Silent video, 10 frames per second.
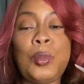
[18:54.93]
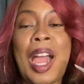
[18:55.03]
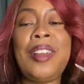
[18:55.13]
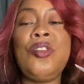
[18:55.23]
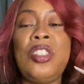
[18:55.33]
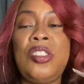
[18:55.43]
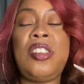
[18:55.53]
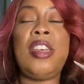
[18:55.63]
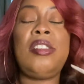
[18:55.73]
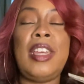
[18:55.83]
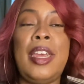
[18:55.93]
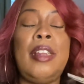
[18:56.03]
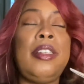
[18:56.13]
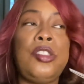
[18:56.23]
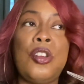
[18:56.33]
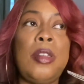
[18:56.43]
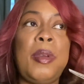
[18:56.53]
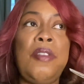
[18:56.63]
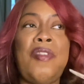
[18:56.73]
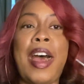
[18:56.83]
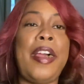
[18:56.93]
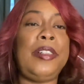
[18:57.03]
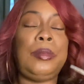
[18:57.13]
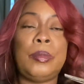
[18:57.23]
I can just tell that Ellie's going to be fine.